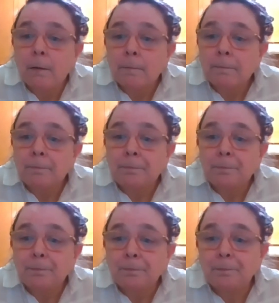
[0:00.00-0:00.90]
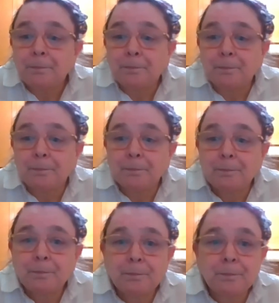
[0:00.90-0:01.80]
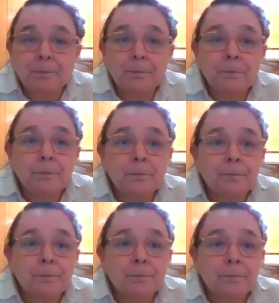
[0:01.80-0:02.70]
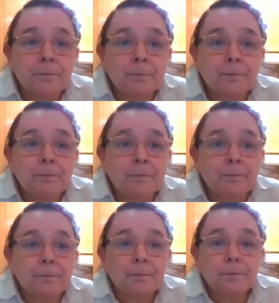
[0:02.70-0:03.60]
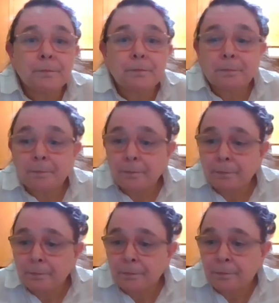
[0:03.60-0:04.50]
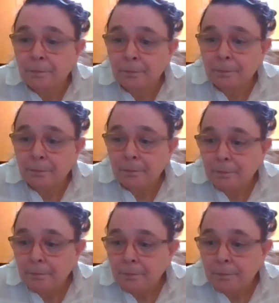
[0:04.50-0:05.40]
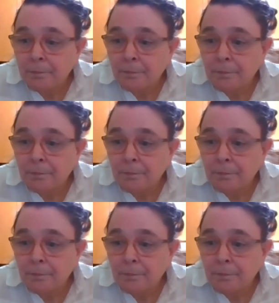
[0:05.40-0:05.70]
Nothing is said.